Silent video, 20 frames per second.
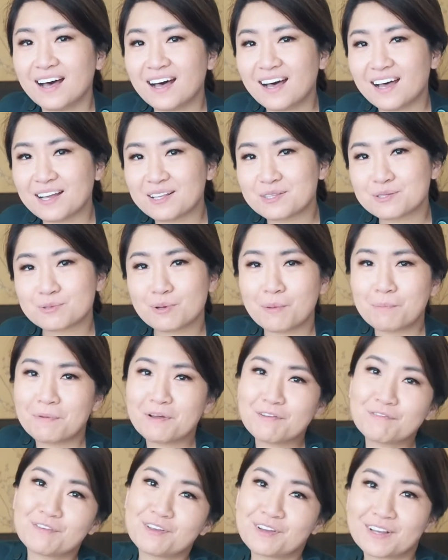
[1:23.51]
I
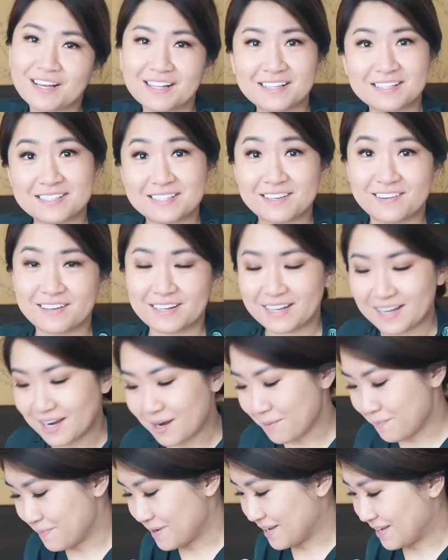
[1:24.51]
swapped a few colors here and
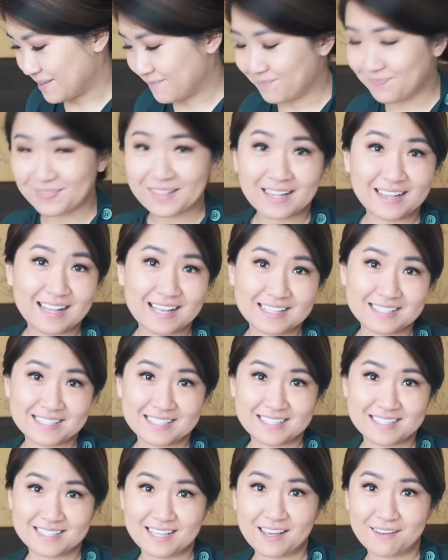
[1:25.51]
there, but let's
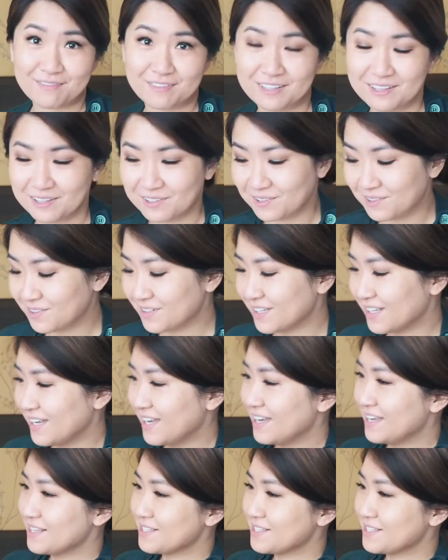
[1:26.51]
just have a look.